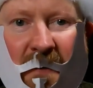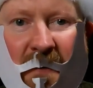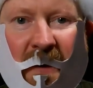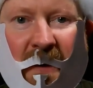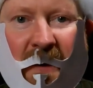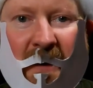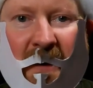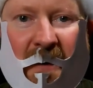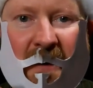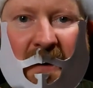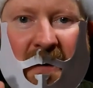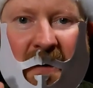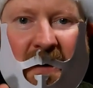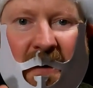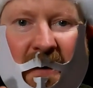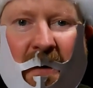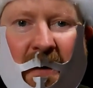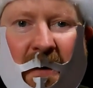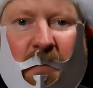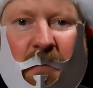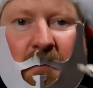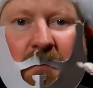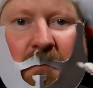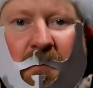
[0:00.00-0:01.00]
keep
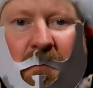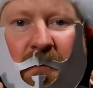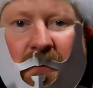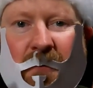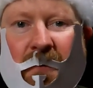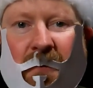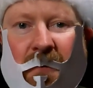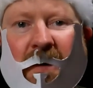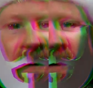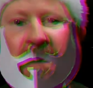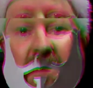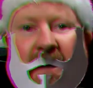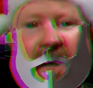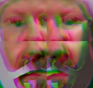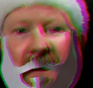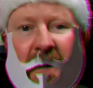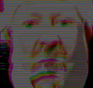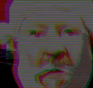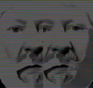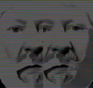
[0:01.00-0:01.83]
printing.